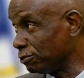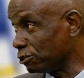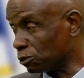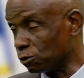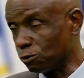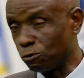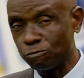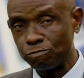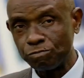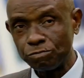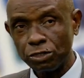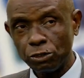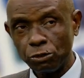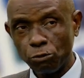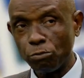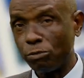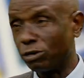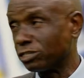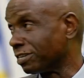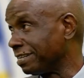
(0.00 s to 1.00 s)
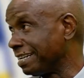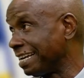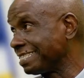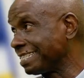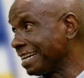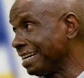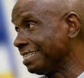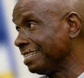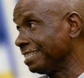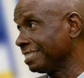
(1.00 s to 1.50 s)
So we must
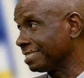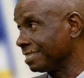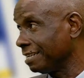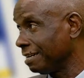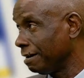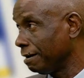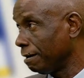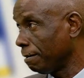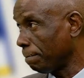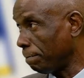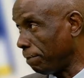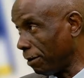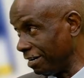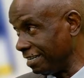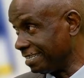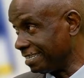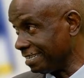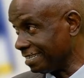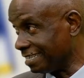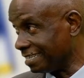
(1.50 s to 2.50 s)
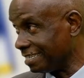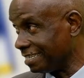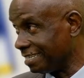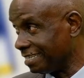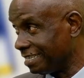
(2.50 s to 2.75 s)
understand this politics.